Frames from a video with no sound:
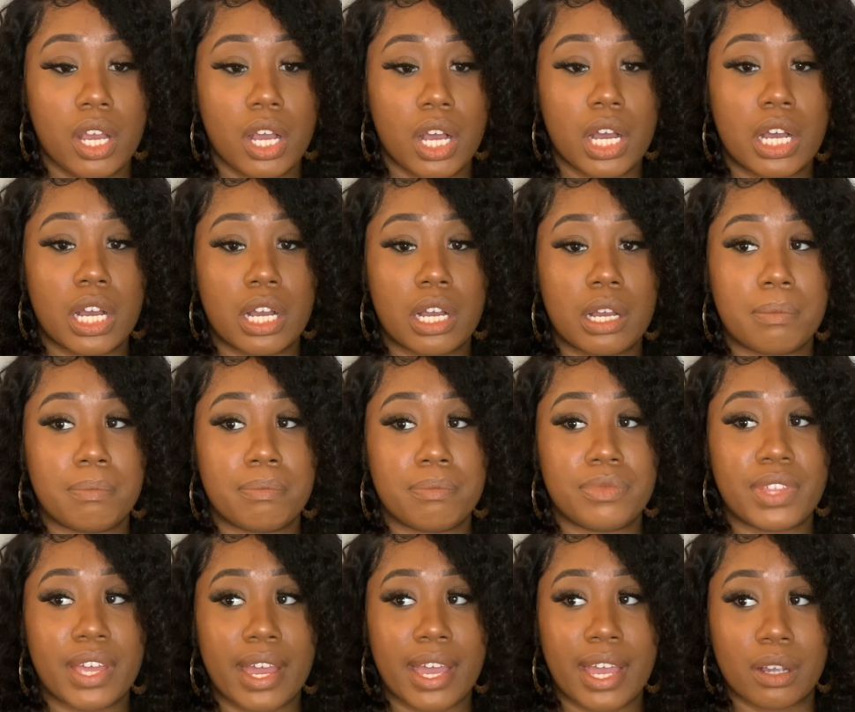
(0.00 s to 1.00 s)

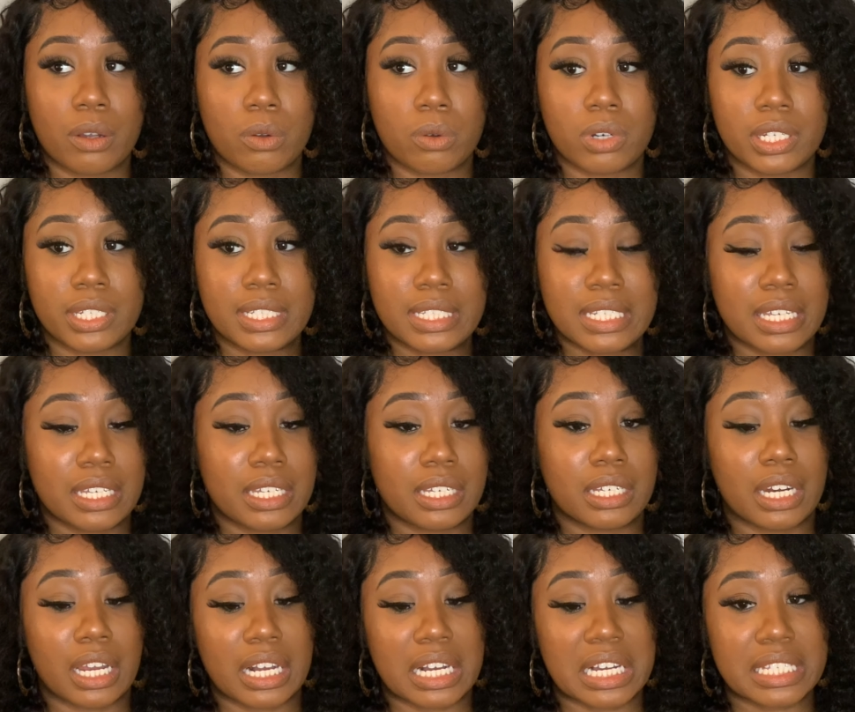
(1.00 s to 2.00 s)
The hair quality,
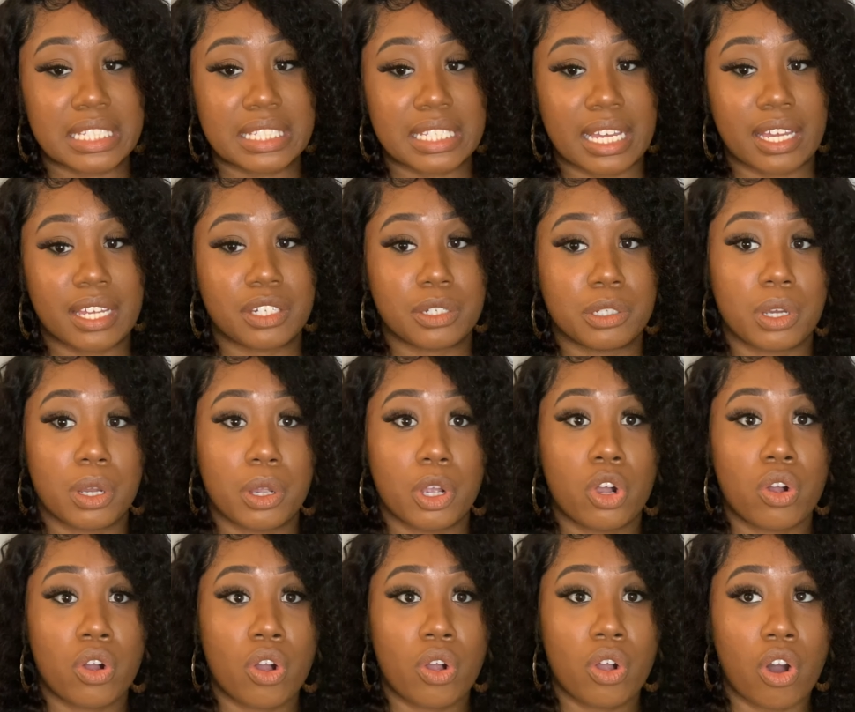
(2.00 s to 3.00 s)
like I said,
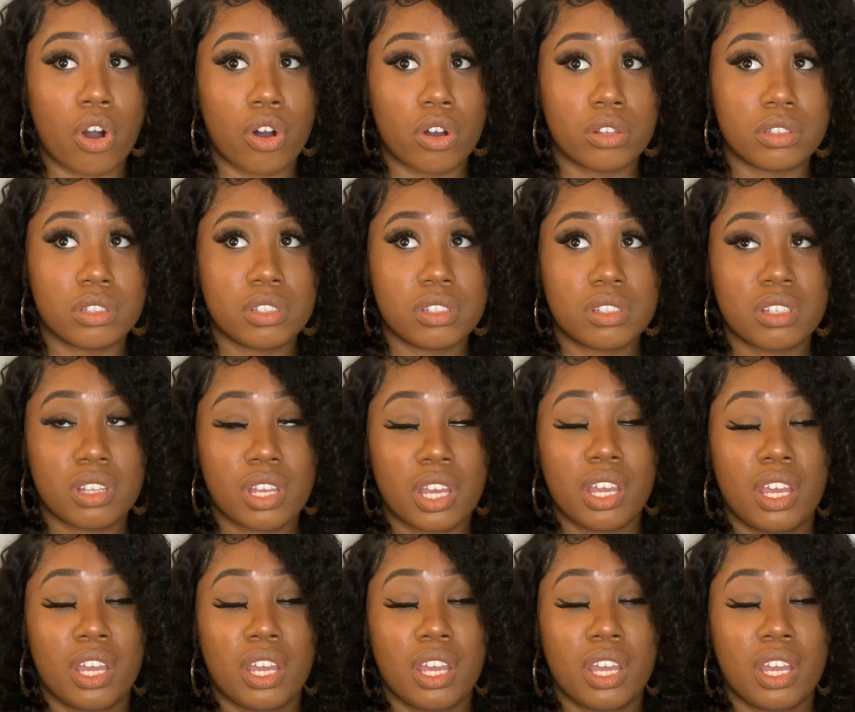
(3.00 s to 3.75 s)
cons,